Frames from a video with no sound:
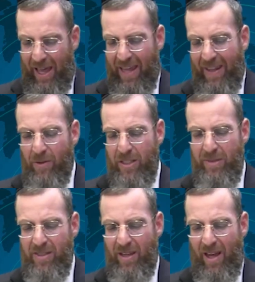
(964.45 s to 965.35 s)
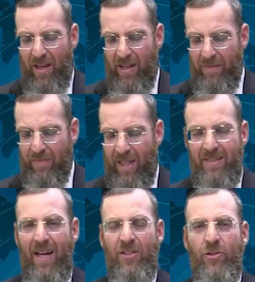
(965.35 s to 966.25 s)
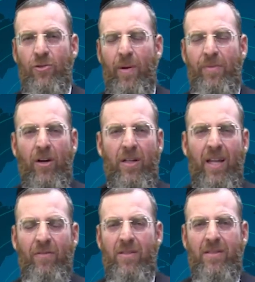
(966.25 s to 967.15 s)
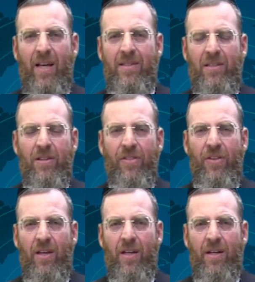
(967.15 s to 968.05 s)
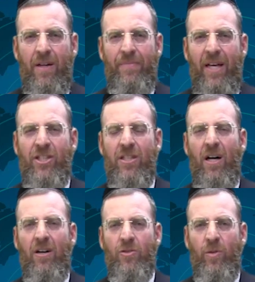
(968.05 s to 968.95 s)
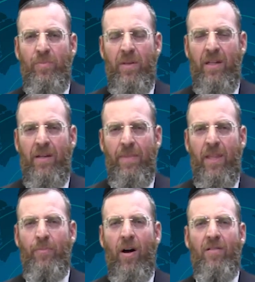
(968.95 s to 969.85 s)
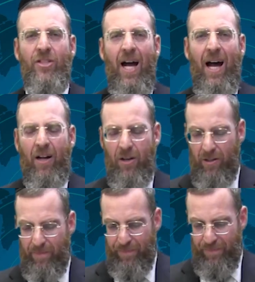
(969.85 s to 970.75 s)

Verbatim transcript: And that was a mistake. That's not true. Rabbi Yochanan never said such a thing that shlakos would be the bracha shahakal.